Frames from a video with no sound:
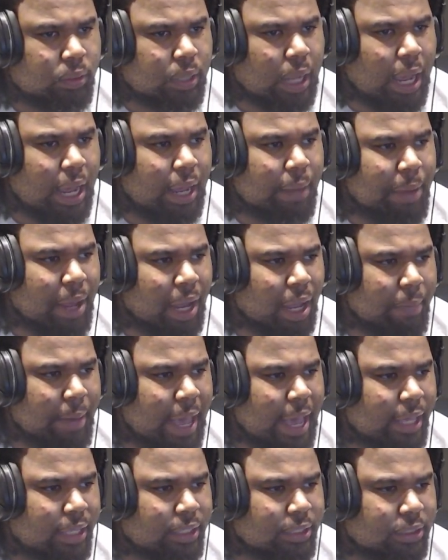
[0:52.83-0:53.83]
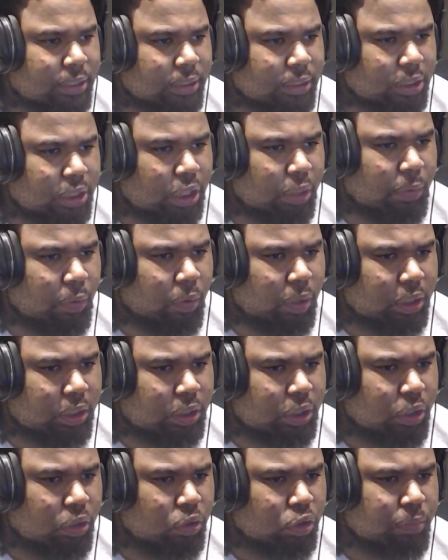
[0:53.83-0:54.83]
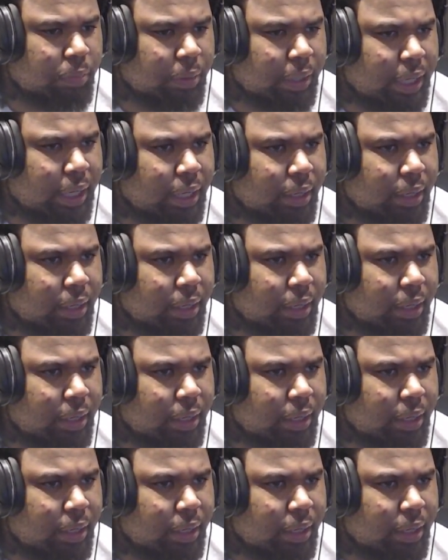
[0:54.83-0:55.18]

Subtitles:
Nine, pocket pass. Excuse me, one, two, split.